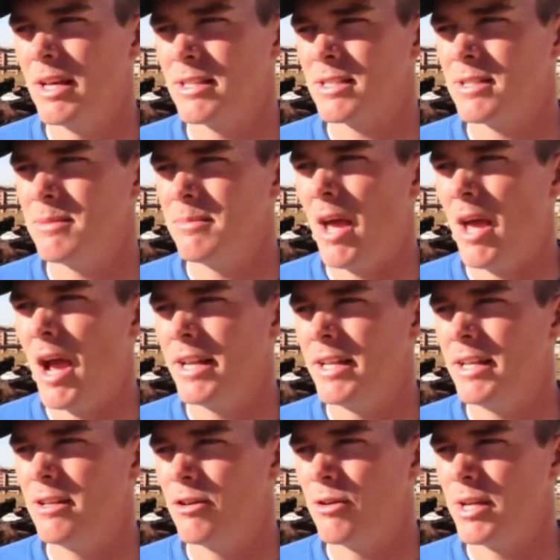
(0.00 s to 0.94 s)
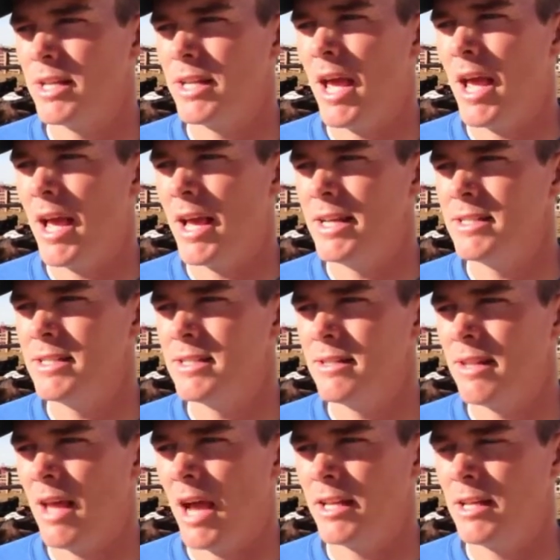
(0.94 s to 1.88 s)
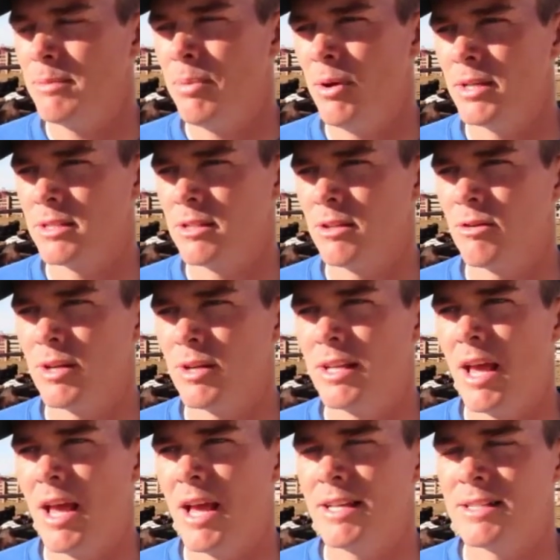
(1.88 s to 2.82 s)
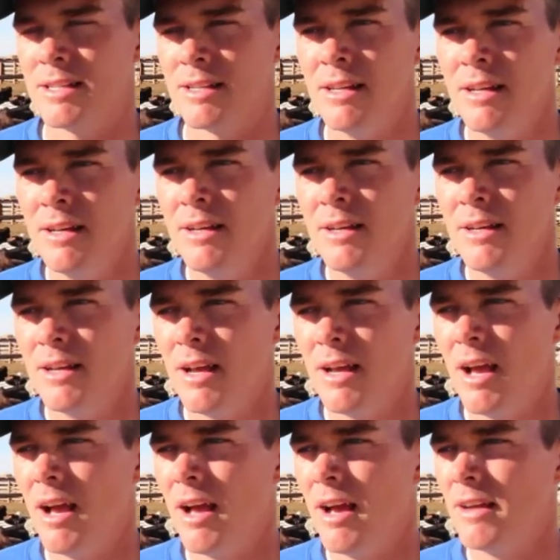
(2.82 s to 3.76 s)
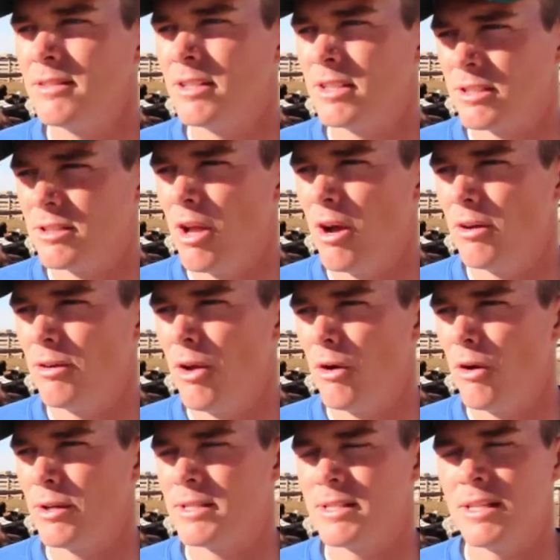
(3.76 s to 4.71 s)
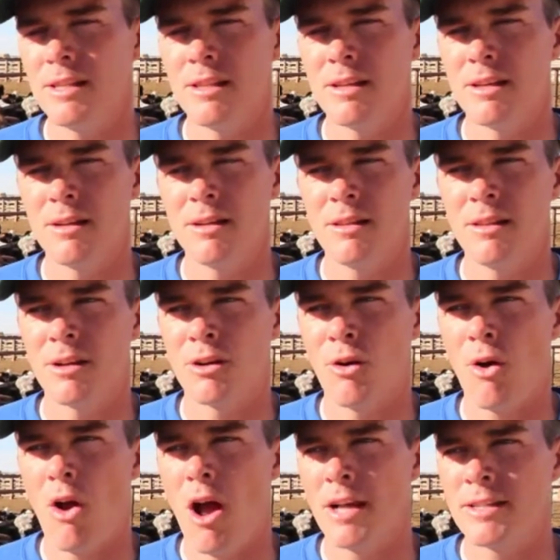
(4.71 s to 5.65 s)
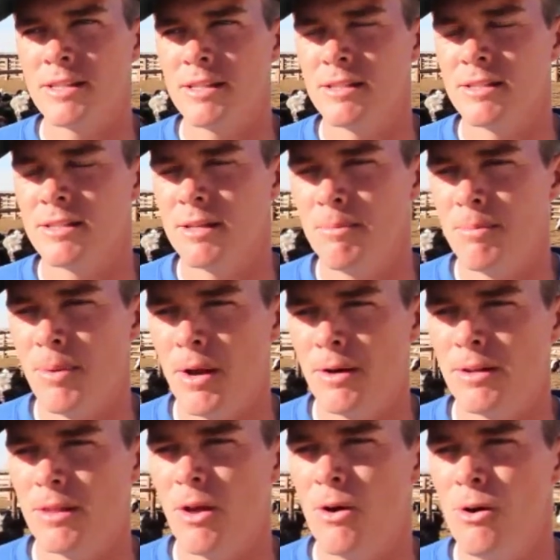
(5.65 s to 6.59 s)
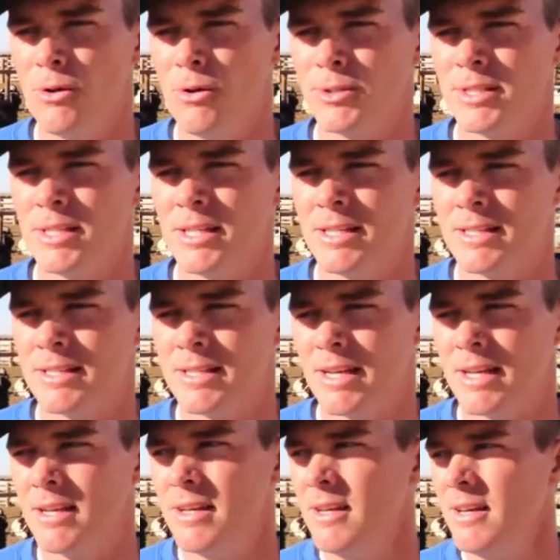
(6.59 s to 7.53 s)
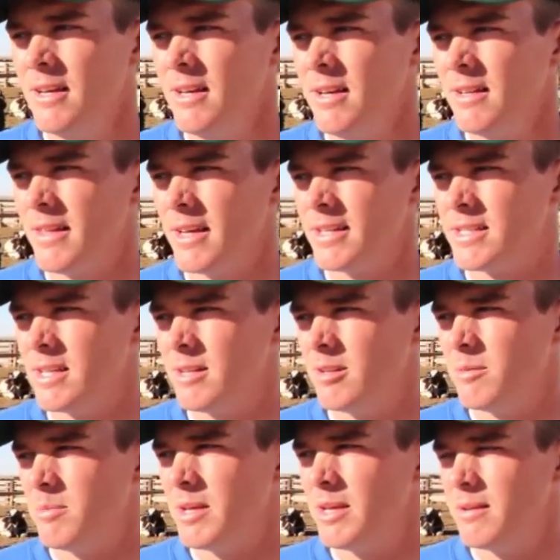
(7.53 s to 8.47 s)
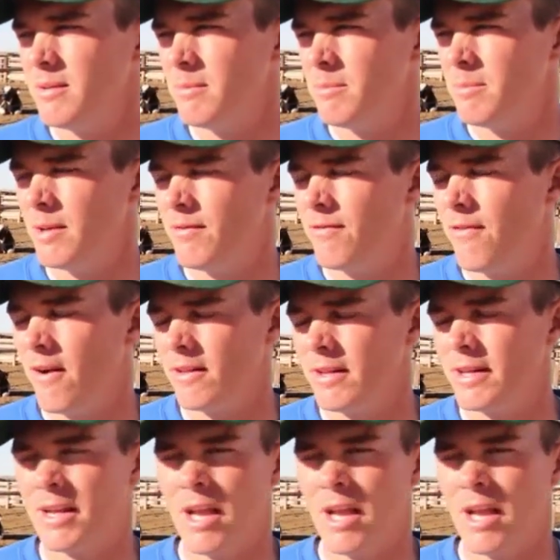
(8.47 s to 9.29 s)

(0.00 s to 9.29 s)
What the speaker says: some 90-degree days, 90+ degree days, and just noticing the crosses compared to the Holsteins, they seem to be fairly